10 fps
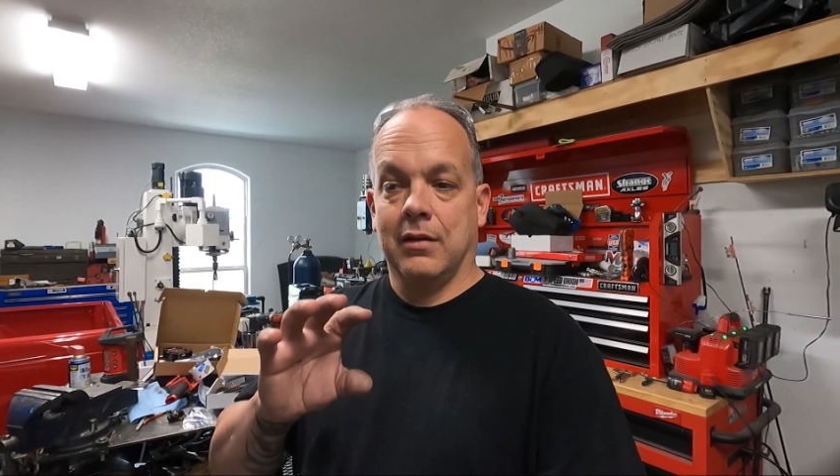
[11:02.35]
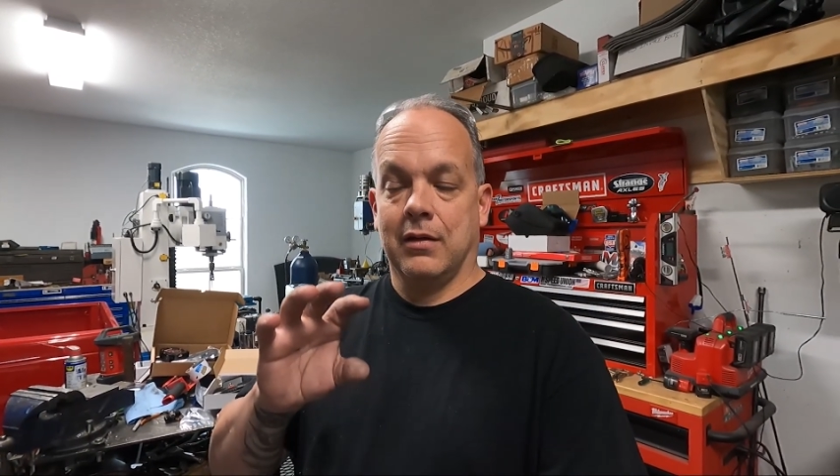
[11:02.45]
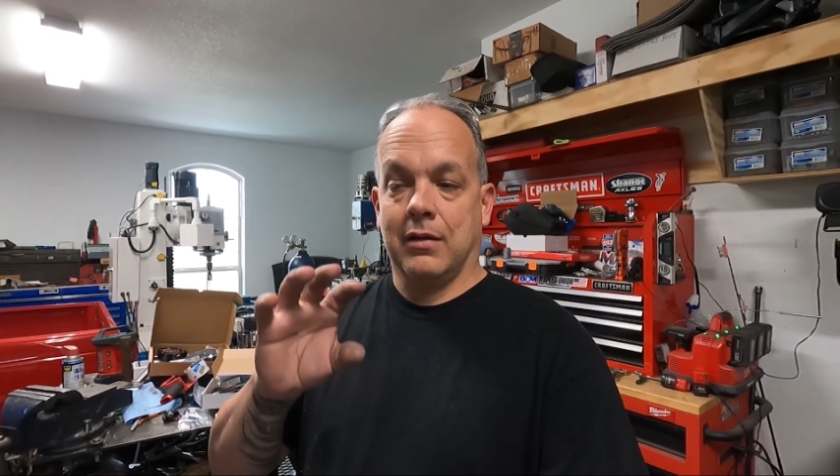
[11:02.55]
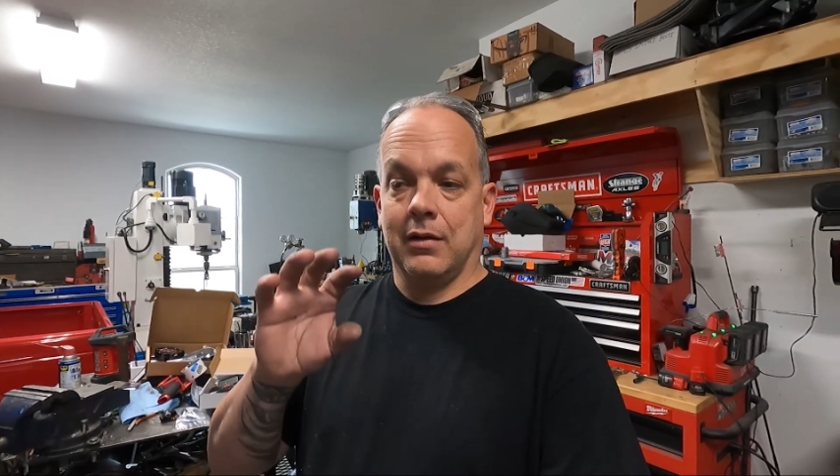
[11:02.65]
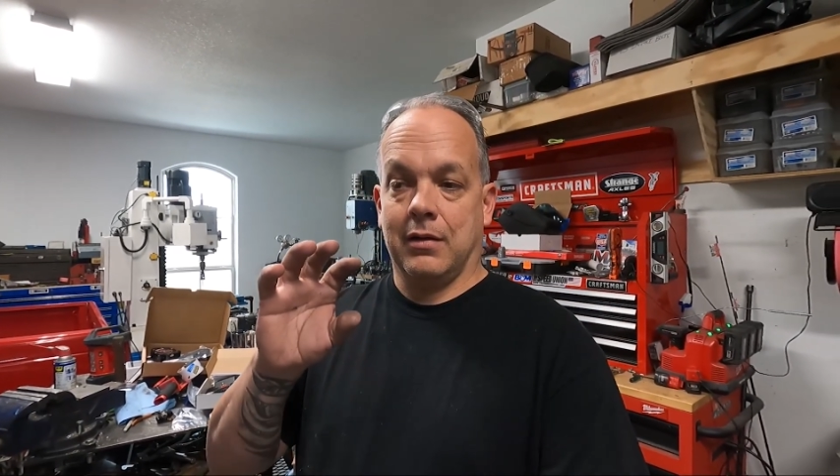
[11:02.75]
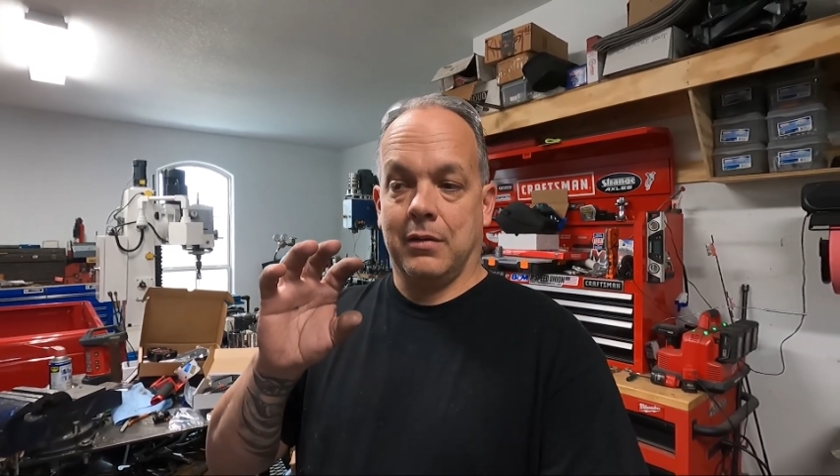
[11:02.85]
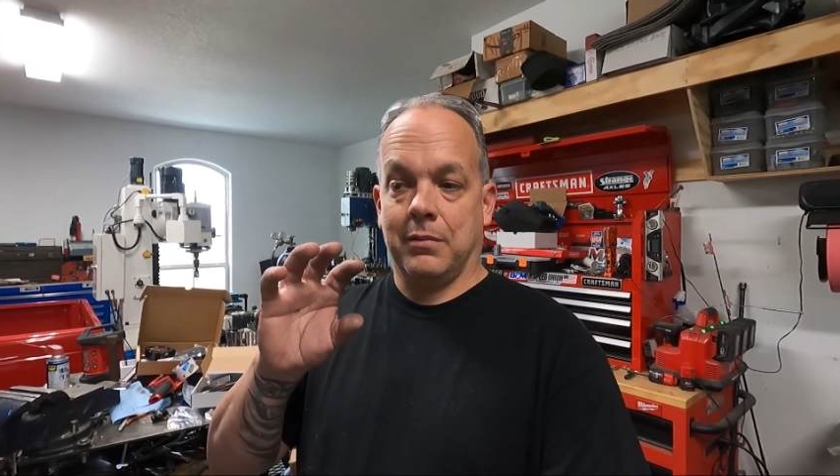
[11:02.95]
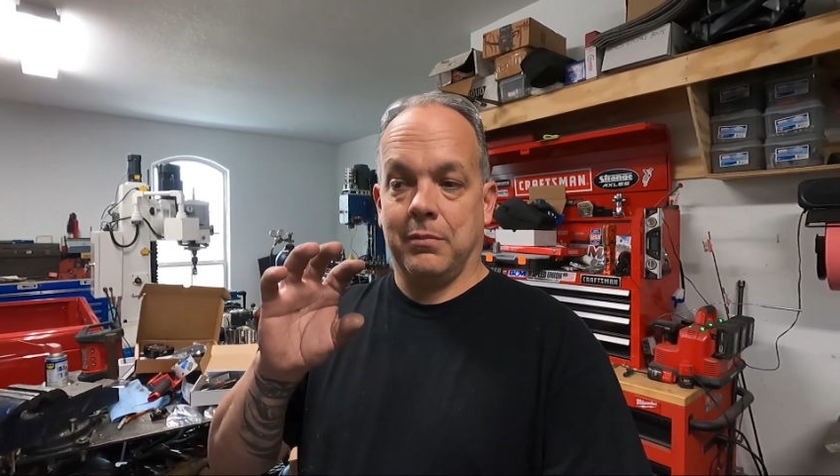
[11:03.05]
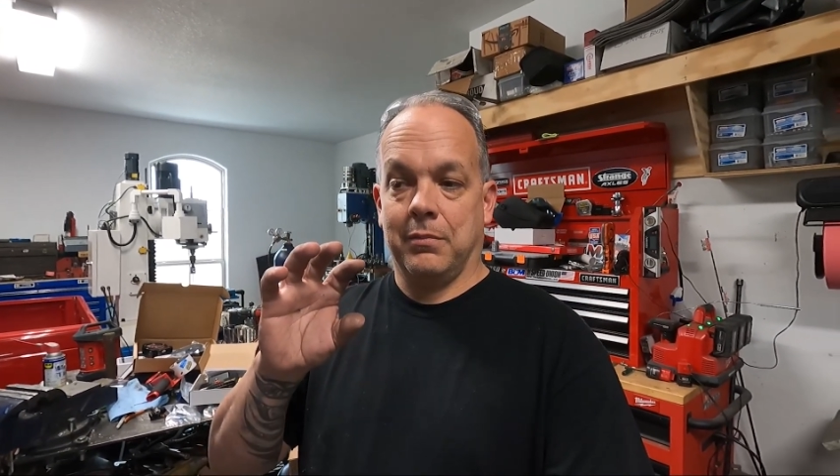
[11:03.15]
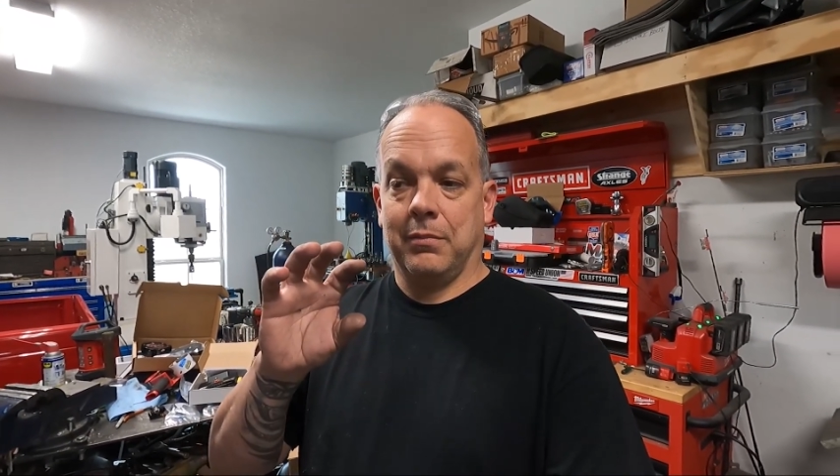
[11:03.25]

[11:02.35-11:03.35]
in